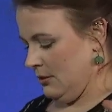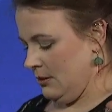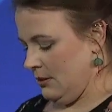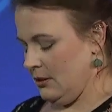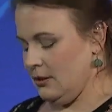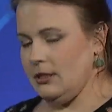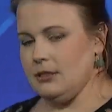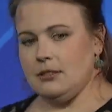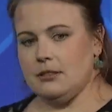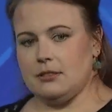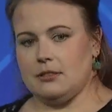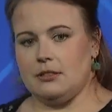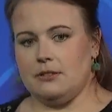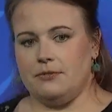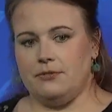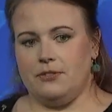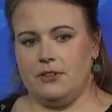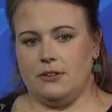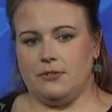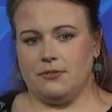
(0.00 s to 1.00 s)
this is the
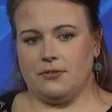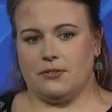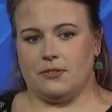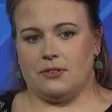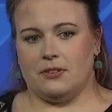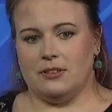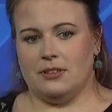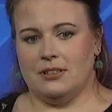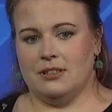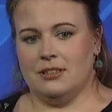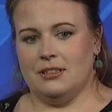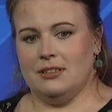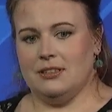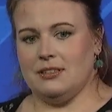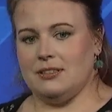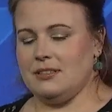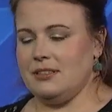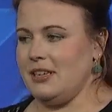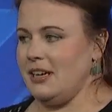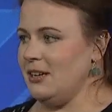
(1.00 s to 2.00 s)
fifth
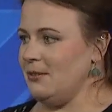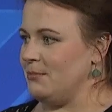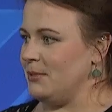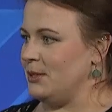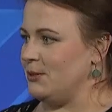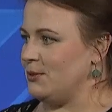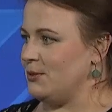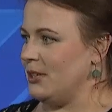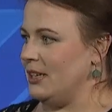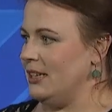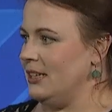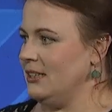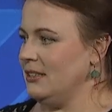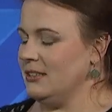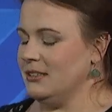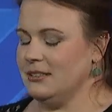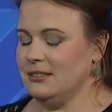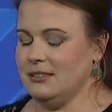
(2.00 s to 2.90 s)
statement, right?